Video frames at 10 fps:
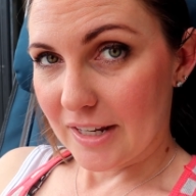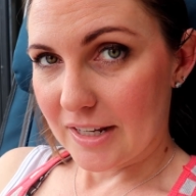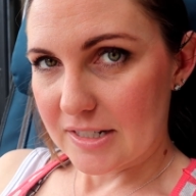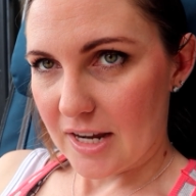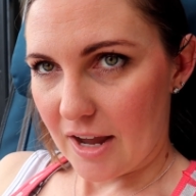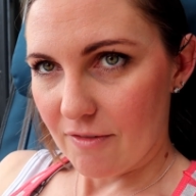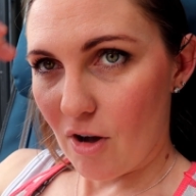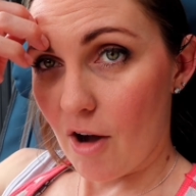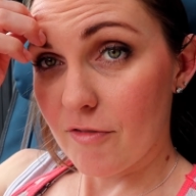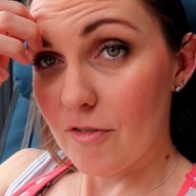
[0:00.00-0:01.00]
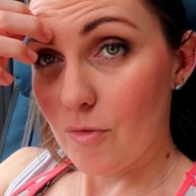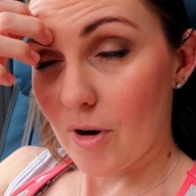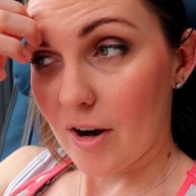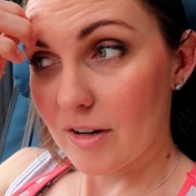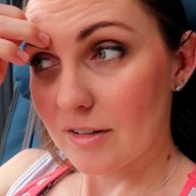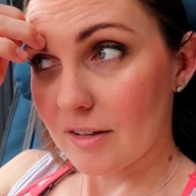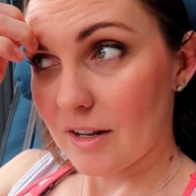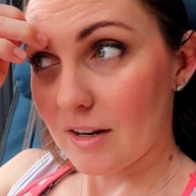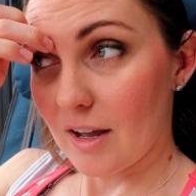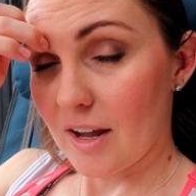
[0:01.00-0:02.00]
and I have off of work,
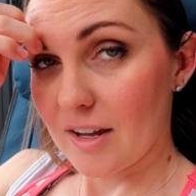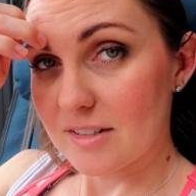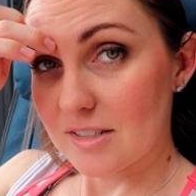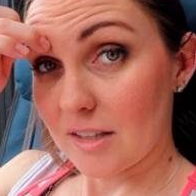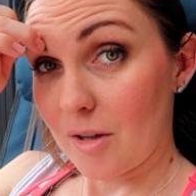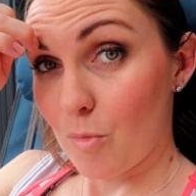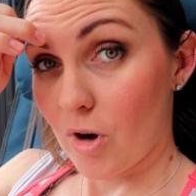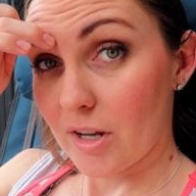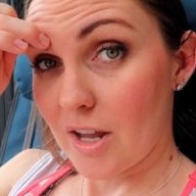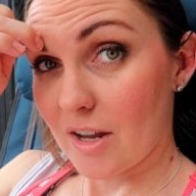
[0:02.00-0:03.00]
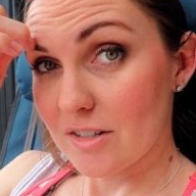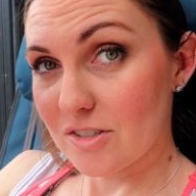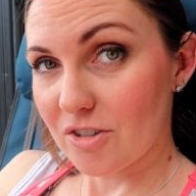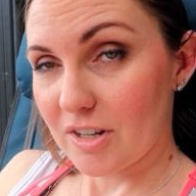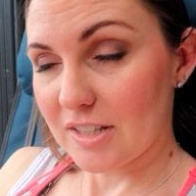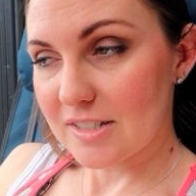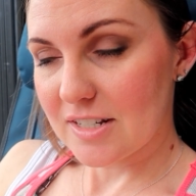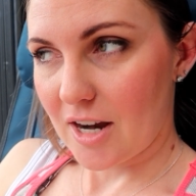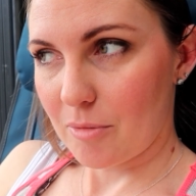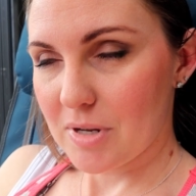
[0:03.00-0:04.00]
and I still am working during this
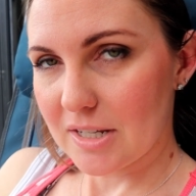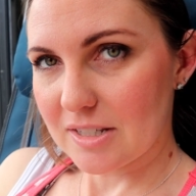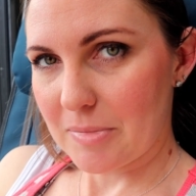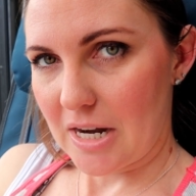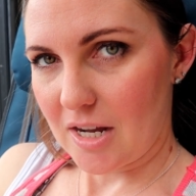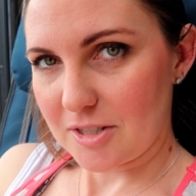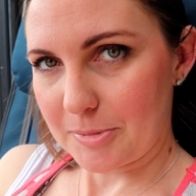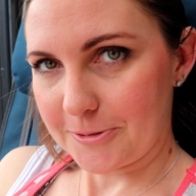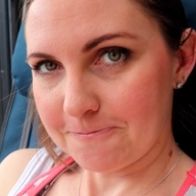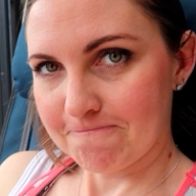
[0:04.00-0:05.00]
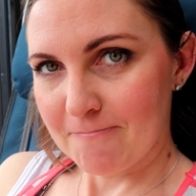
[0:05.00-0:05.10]
time because I'm in a hospital.